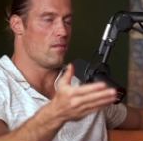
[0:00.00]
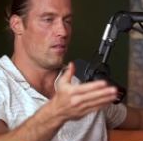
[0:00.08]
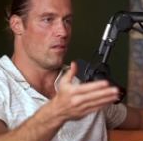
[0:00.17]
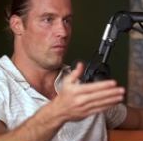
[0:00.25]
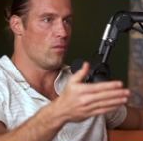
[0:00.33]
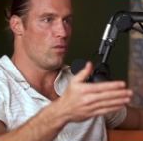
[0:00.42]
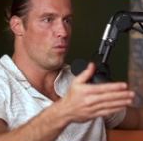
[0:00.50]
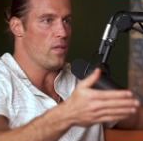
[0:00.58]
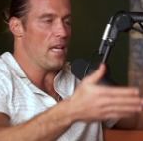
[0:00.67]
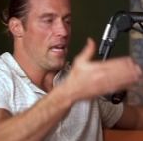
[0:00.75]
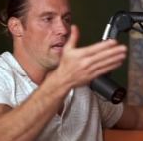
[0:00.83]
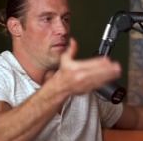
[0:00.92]
you know, you
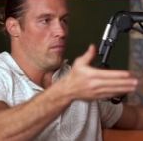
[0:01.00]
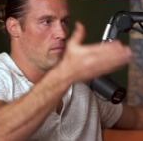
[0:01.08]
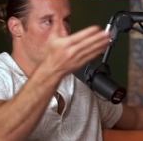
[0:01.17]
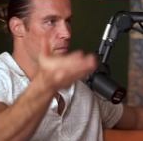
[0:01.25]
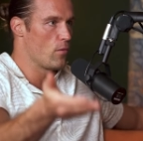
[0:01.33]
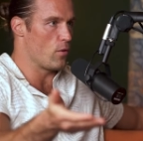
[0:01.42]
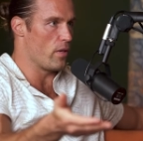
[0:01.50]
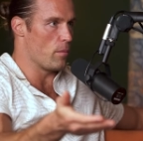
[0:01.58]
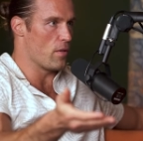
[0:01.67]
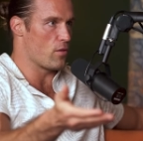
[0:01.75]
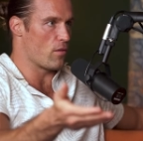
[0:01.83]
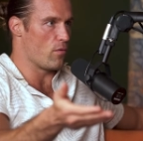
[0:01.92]
can't create a
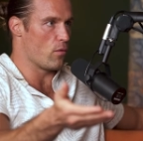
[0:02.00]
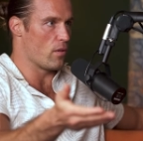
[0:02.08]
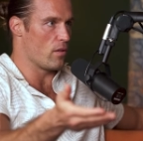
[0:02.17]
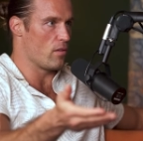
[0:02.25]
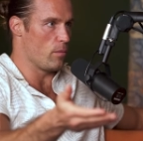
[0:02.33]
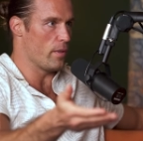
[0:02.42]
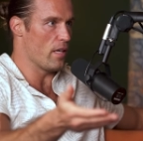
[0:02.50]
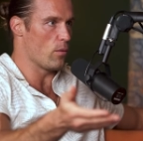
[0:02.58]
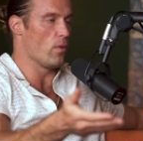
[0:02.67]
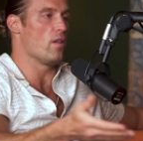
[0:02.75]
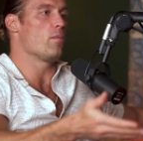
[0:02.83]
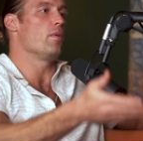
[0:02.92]
metric for it to
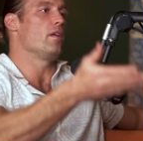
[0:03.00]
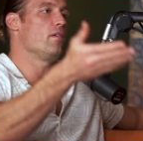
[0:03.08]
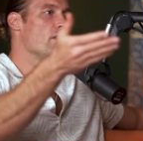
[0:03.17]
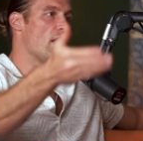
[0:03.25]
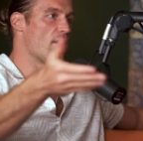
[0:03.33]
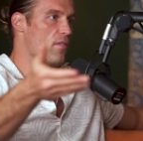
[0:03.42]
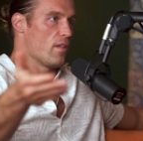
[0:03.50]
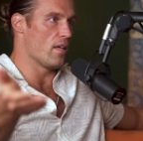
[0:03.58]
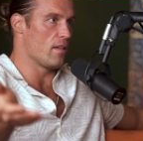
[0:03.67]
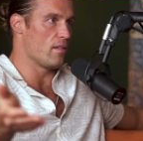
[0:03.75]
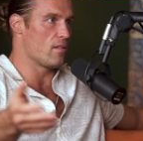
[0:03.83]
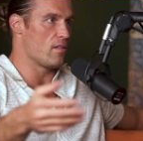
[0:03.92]
begin with, but even after
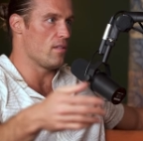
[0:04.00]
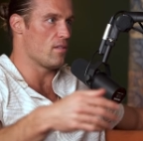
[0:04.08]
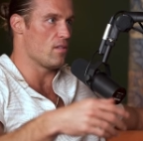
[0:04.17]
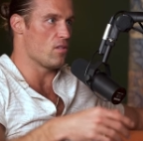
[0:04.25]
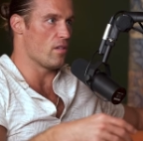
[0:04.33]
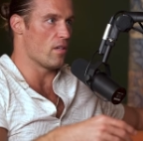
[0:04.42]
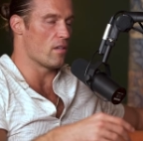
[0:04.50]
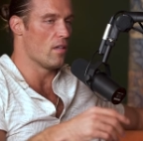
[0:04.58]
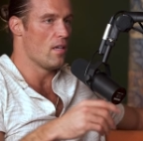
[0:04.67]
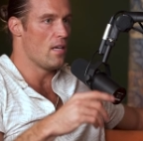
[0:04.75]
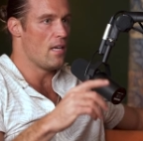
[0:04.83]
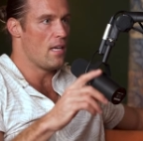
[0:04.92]
that, it's, it's engineered.
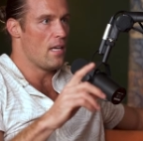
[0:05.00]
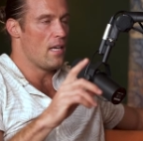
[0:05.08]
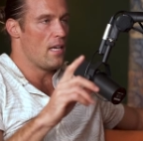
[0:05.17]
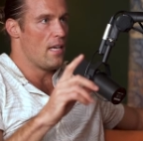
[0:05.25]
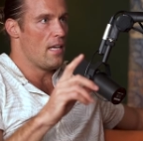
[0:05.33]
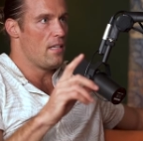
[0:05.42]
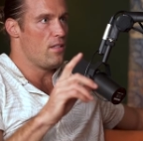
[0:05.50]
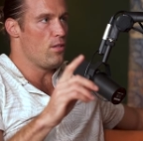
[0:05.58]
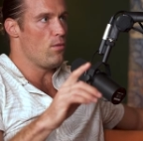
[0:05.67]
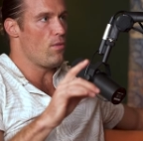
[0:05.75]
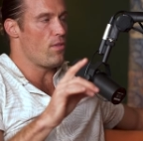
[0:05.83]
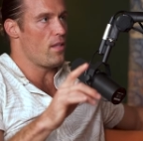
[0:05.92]

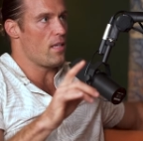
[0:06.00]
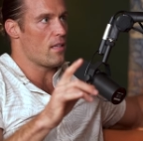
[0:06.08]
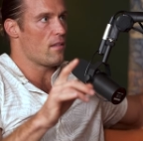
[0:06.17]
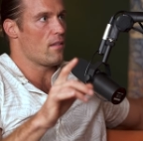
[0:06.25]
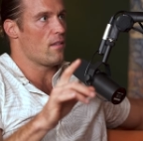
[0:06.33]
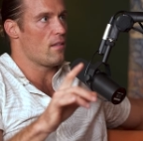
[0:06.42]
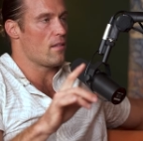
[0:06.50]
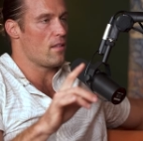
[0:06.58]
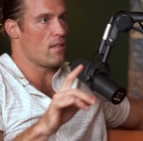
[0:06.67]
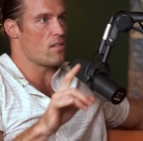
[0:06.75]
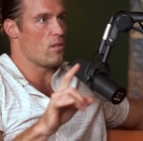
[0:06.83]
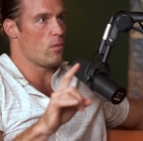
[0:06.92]
Do you think the
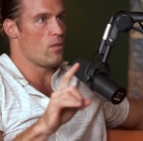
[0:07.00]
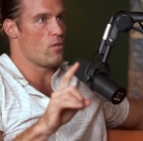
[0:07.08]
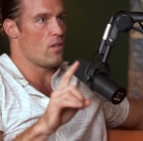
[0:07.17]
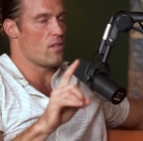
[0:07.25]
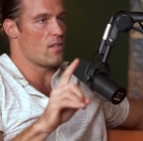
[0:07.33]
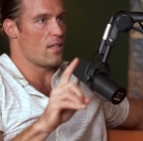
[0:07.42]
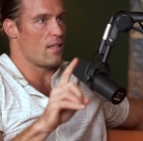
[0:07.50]
connection I want to draw is